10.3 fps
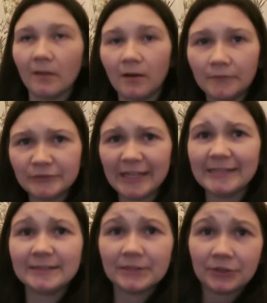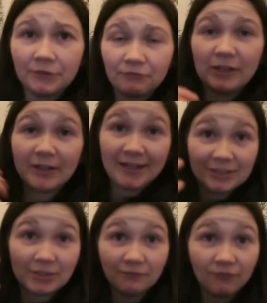of days. I don't think I
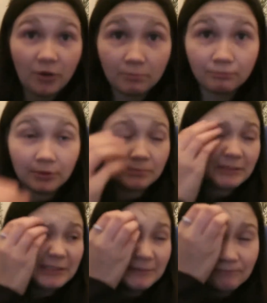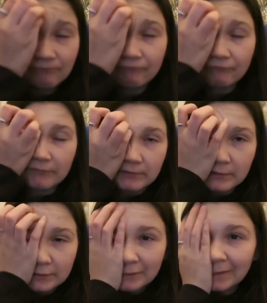actually vlogged properly
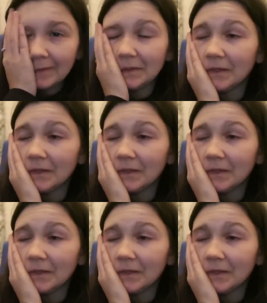and